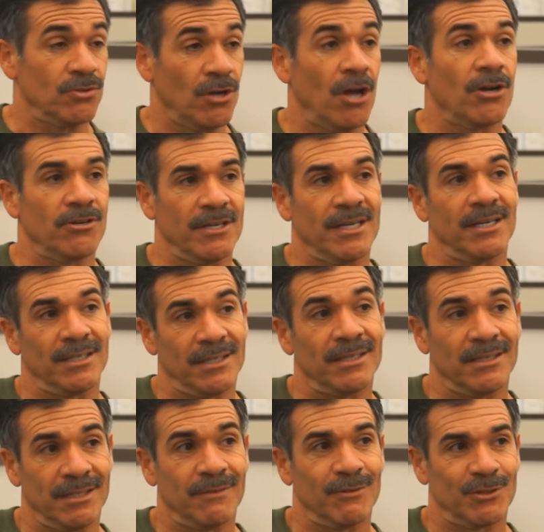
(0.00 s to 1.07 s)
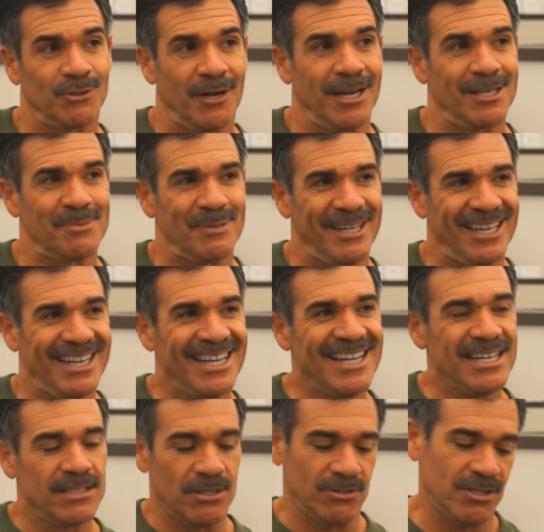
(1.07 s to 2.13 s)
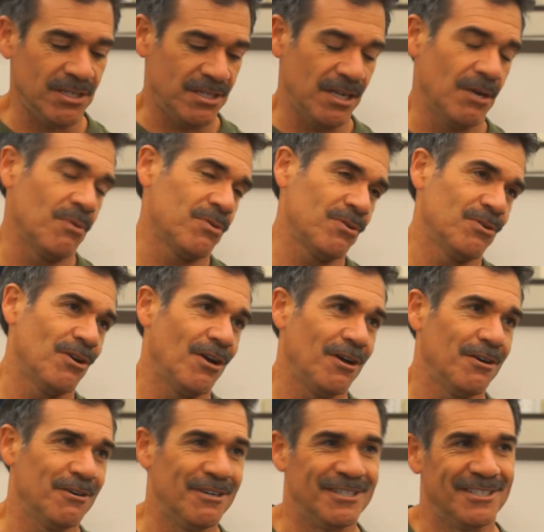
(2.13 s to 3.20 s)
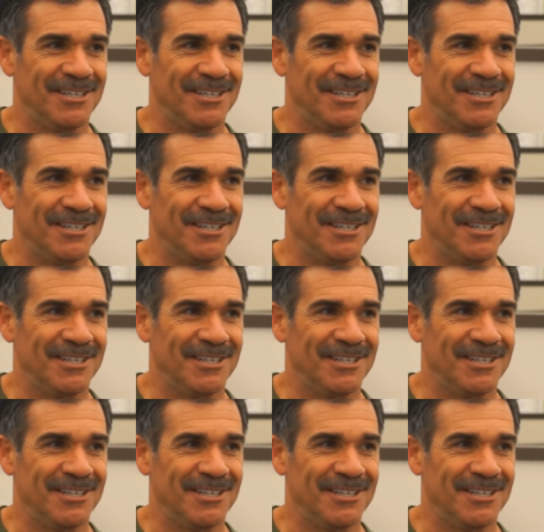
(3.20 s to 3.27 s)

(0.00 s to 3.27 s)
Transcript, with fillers: daughter needed a liver transplant. So she's there with her daughter,